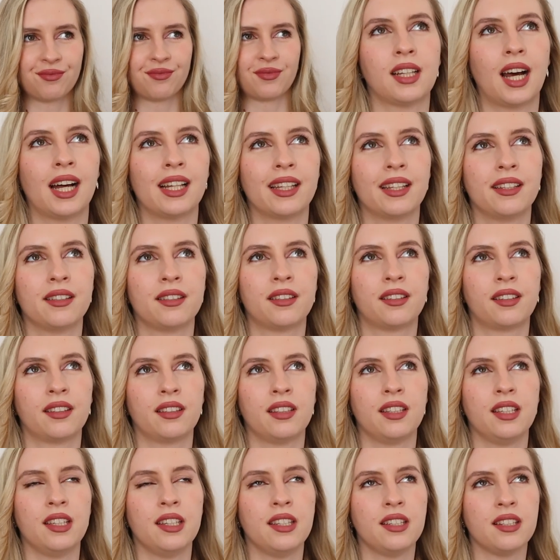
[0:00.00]
Talent
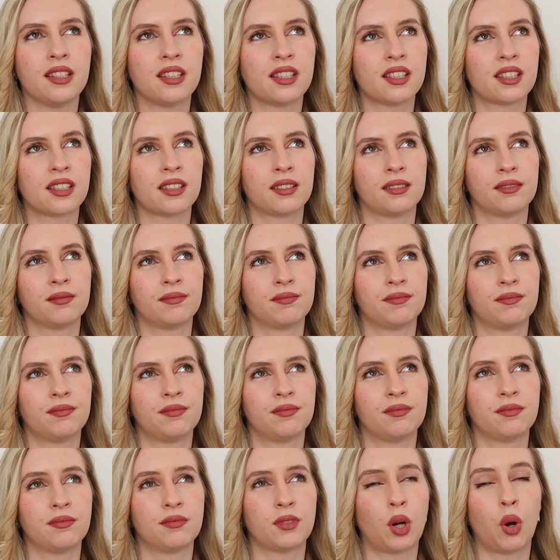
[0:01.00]
is
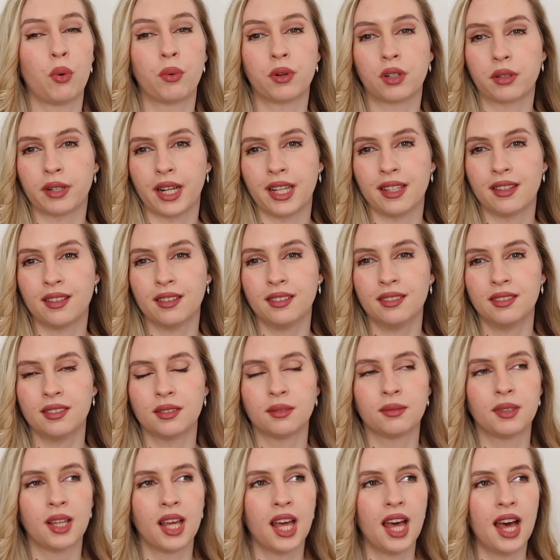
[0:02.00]
overrated,
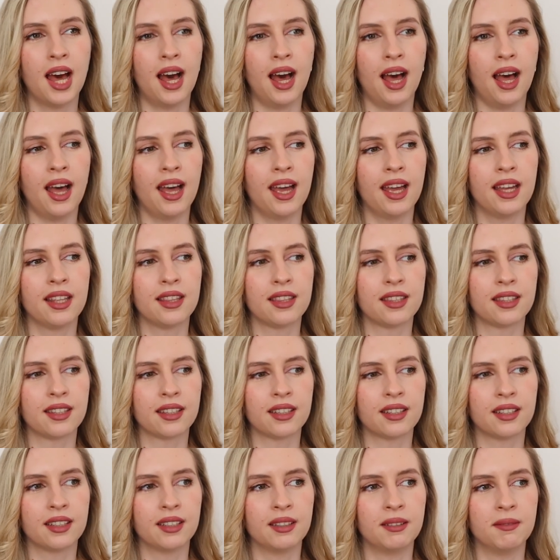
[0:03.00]
and
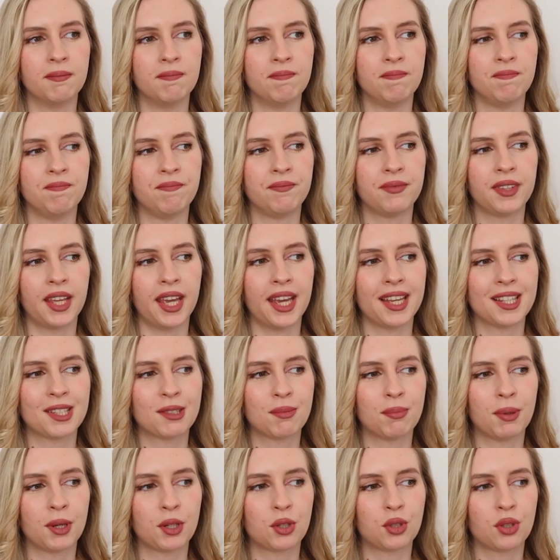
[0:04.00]

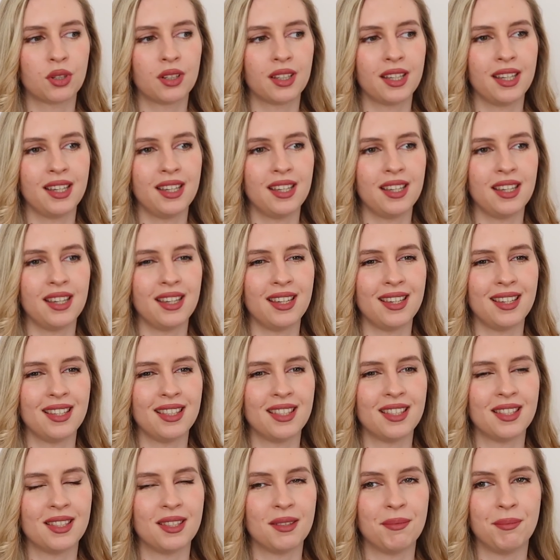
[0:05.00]
especially
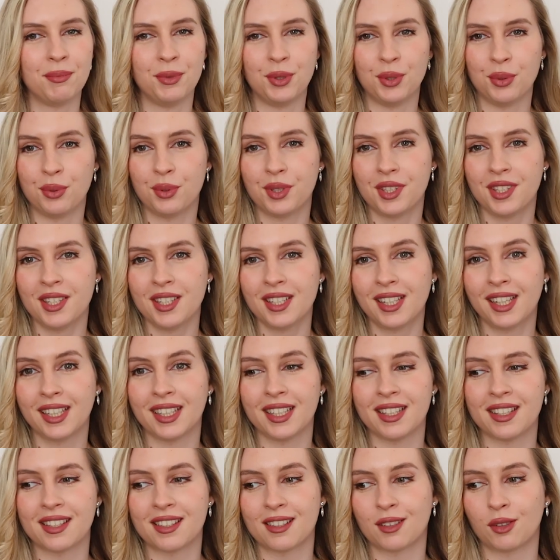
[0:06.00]
in music, it
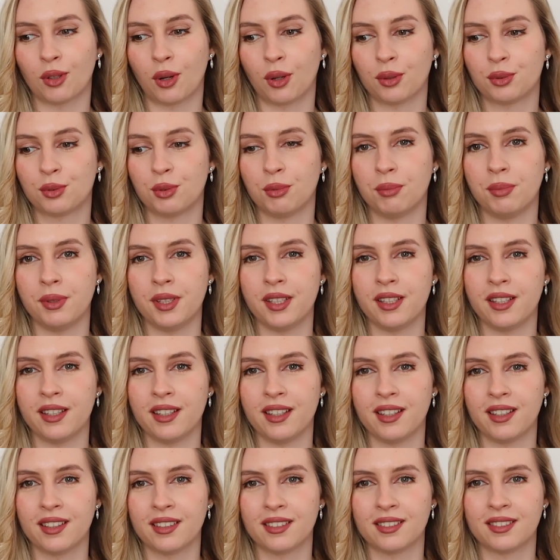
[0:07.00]
is thought to
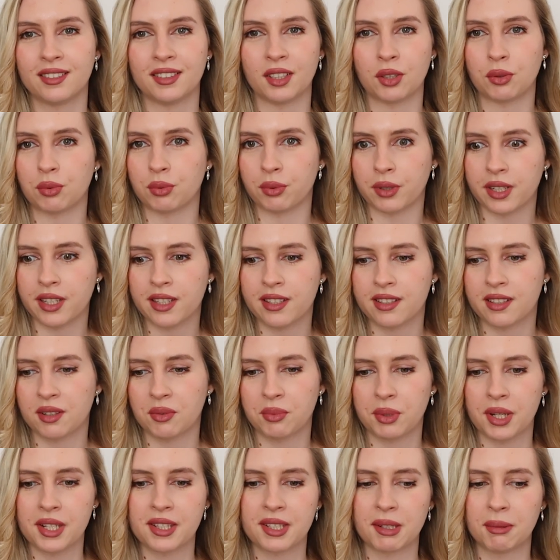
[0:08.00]
be the reason
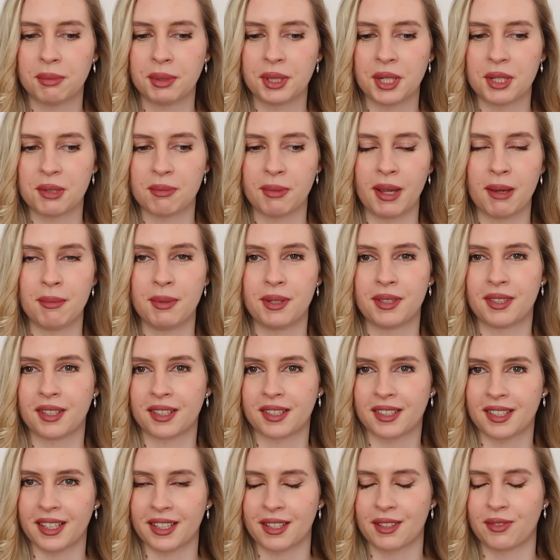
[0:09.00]
why somebody is maybe
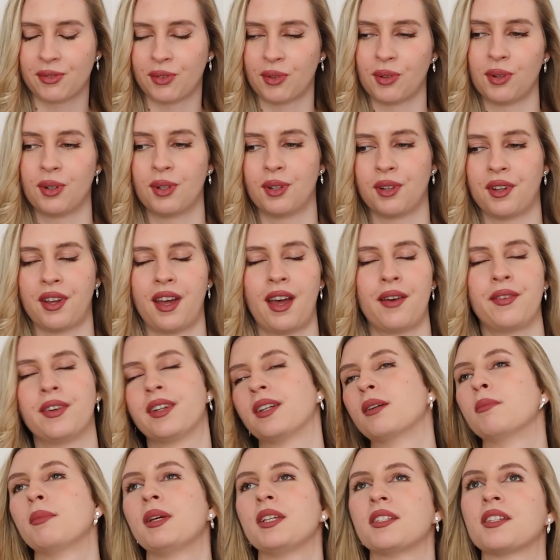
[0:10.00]
successful or having
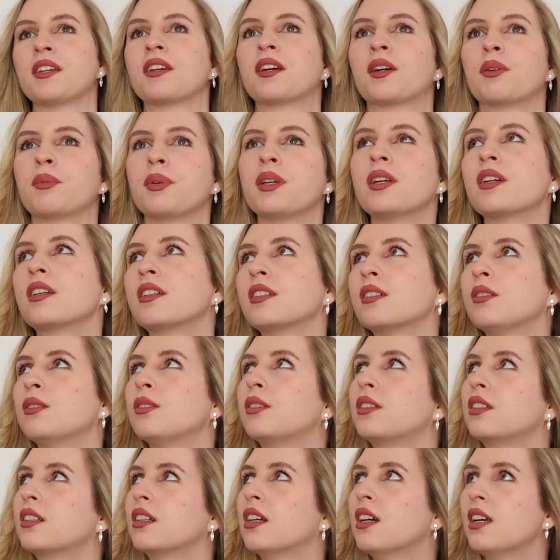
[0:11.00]
an amazing career
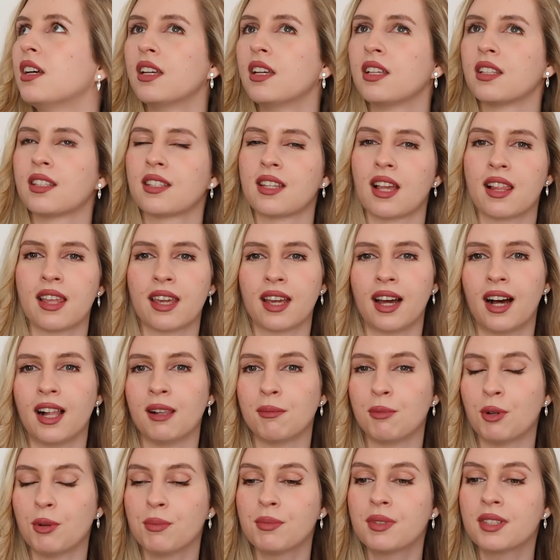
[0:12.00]
or selling
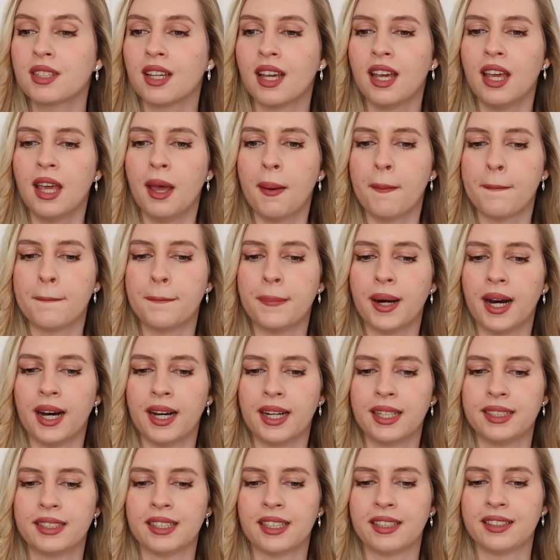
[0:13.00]
albums,
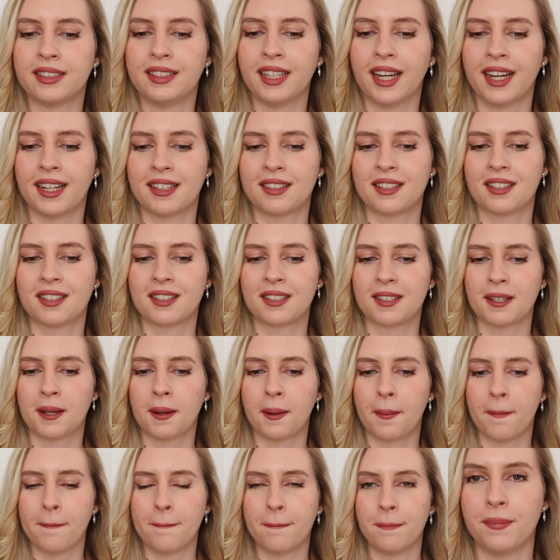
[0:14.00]
but
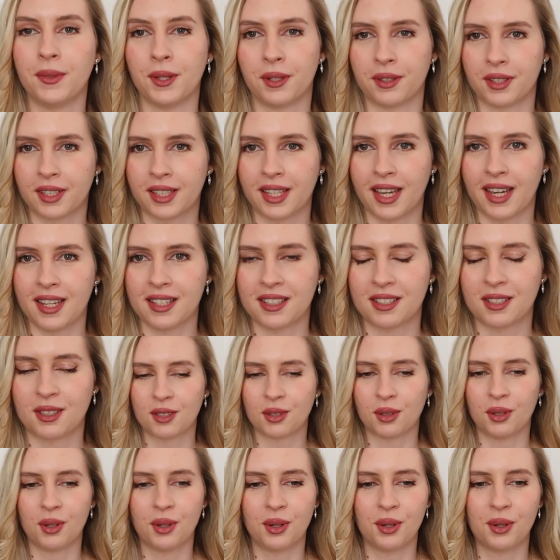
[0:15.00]
that's not the case.
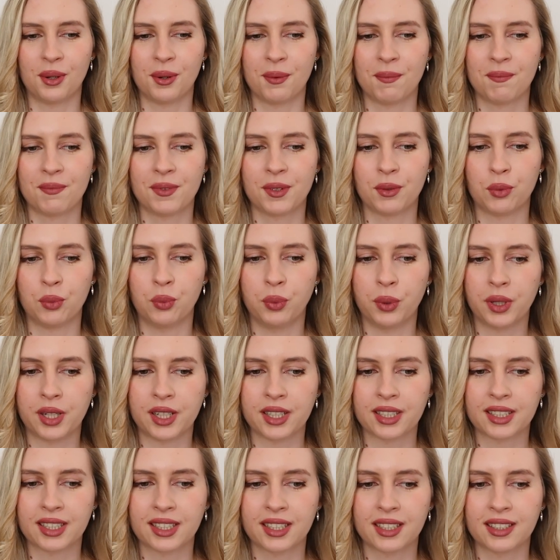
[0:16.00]
So
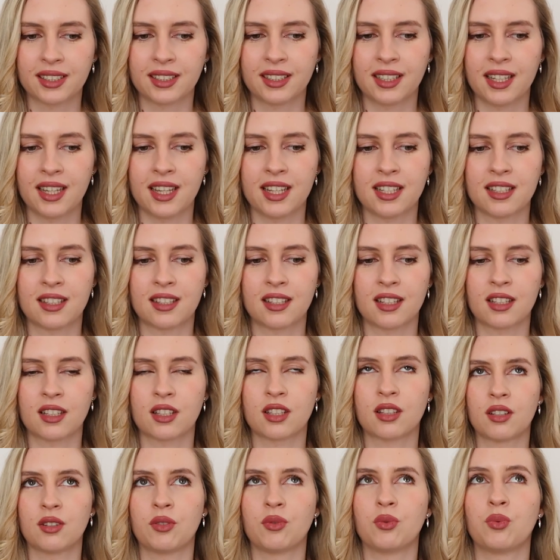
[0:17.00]
work is
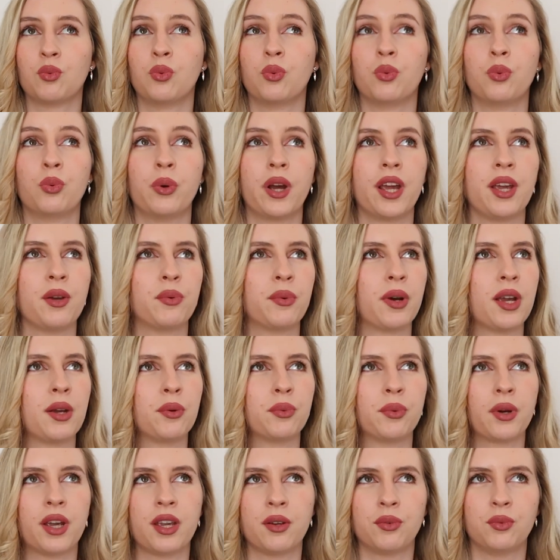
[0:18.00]
way
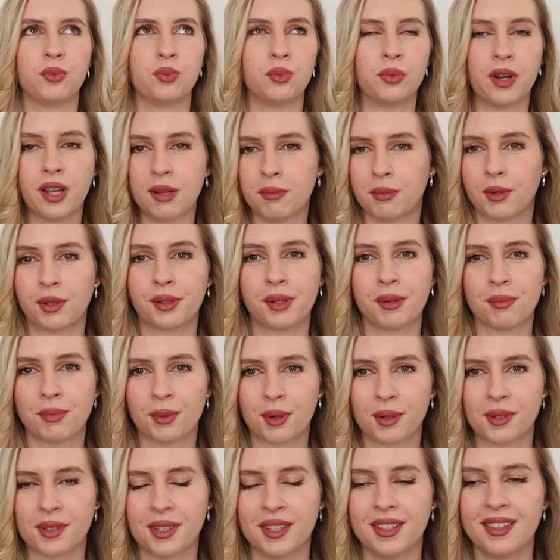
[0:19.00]
more
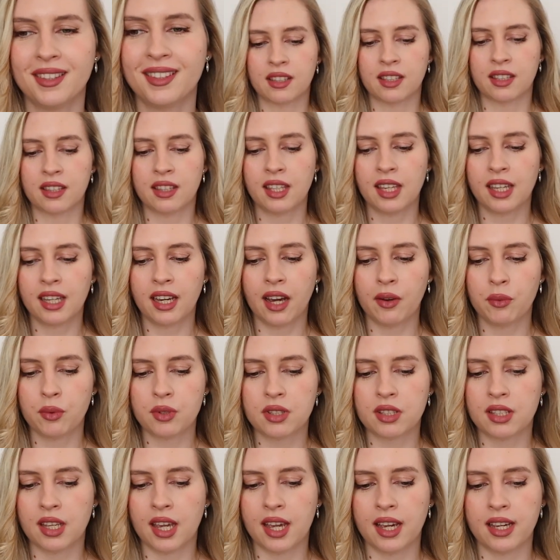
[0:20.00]
important. The thing I would
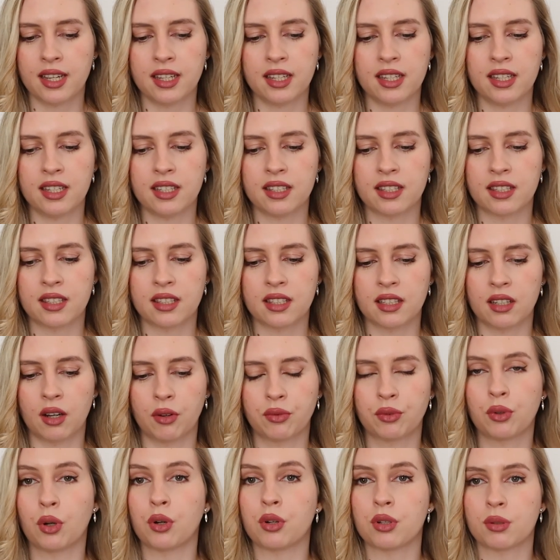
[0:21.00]
say is, of
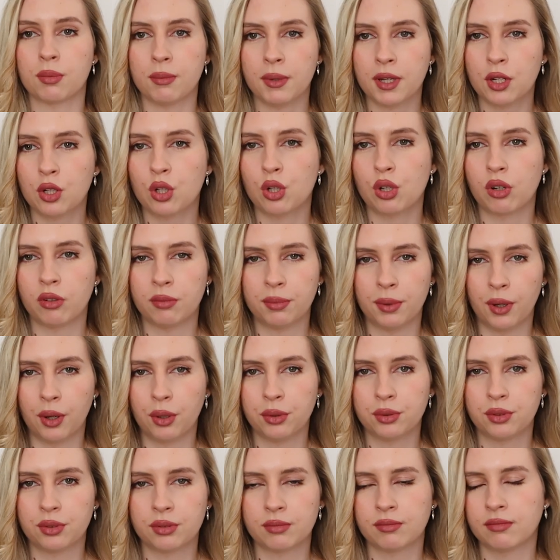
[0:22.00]
course, mixture of
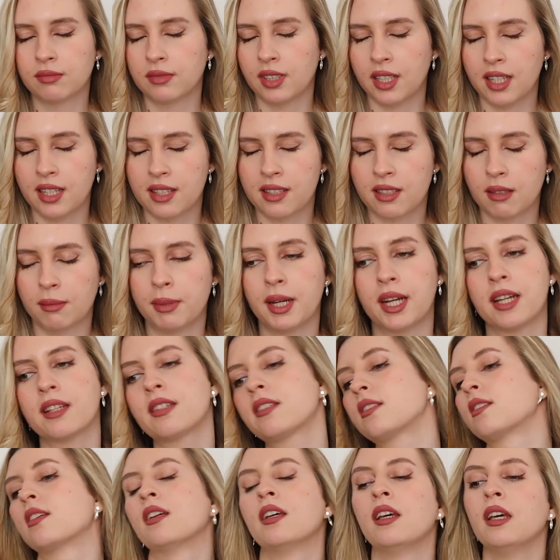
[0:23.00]
both is the
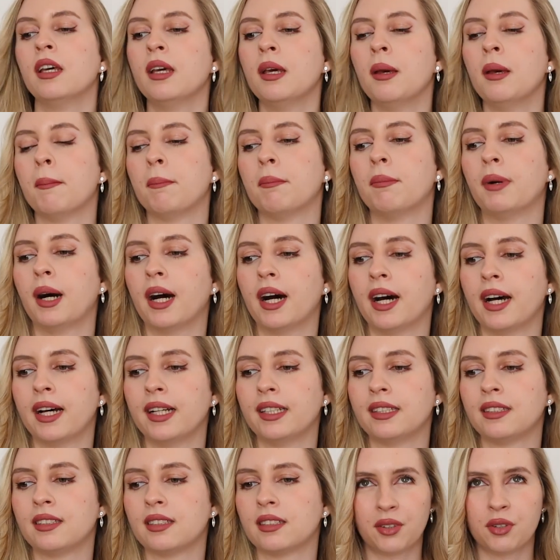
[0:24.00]
best,
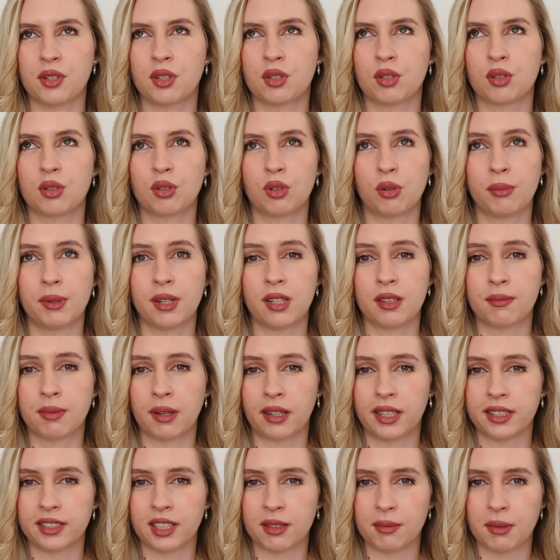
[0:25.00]
but there's so many
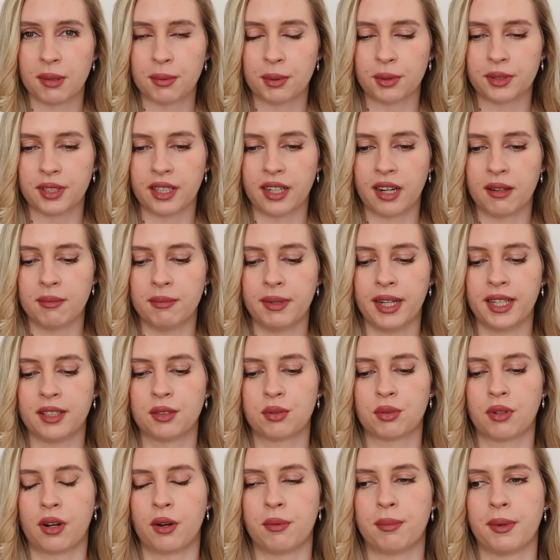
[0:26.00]
talented people that I
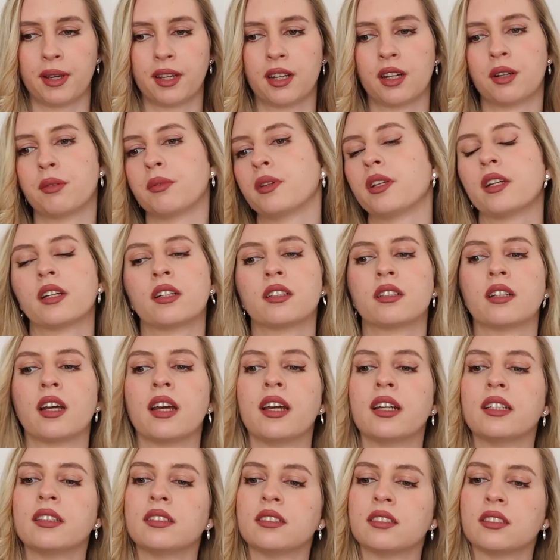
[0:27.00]
met throughout my career,
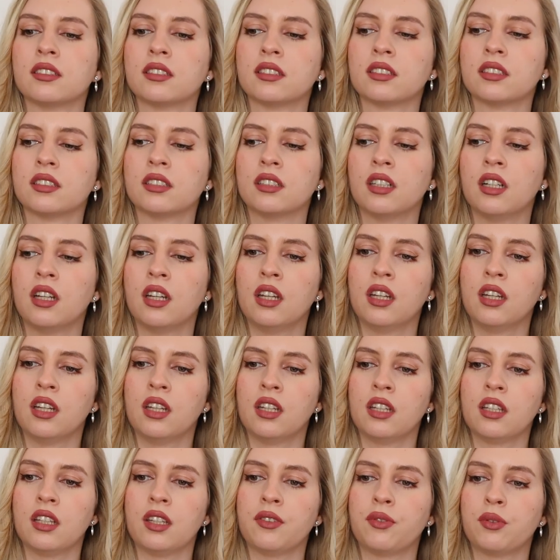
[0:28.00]
and
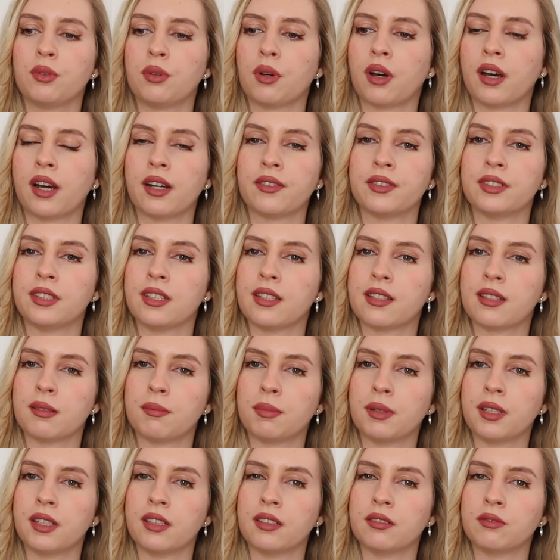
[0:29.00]
if you don't have a
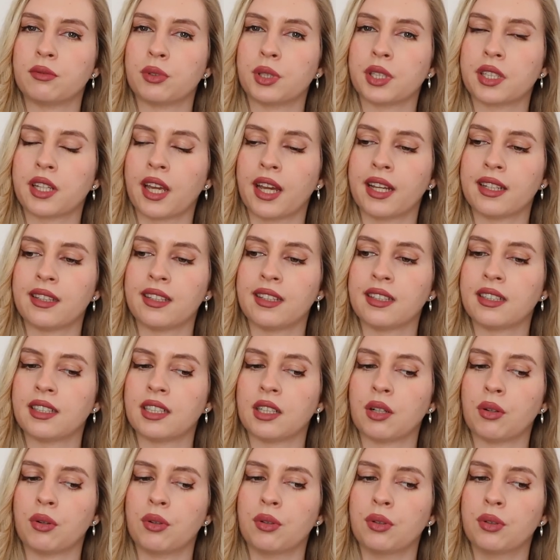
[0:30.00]
disciplined work ethic
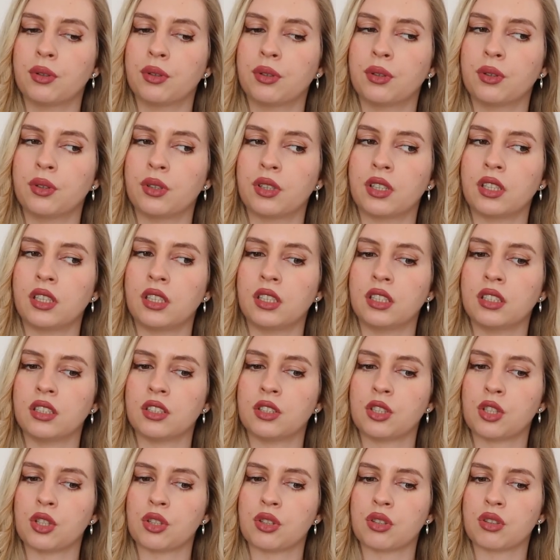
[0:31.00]
or
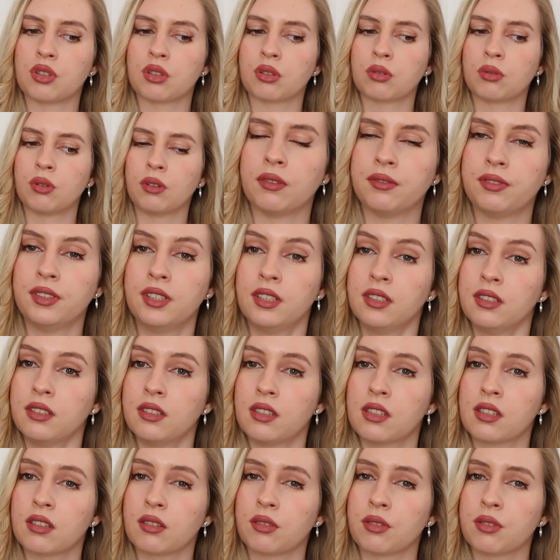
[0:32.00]
just
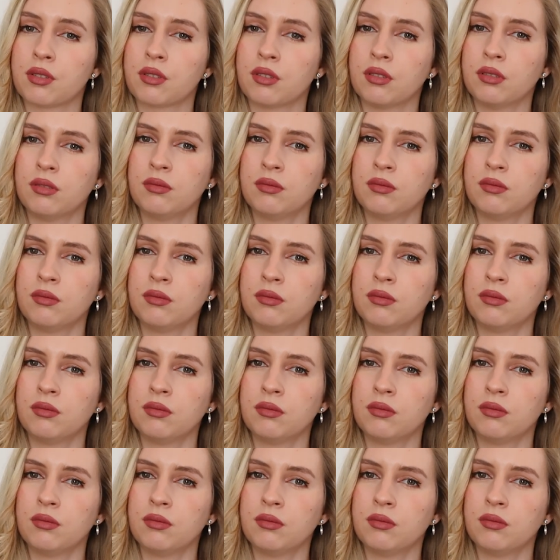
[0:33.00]
confidence also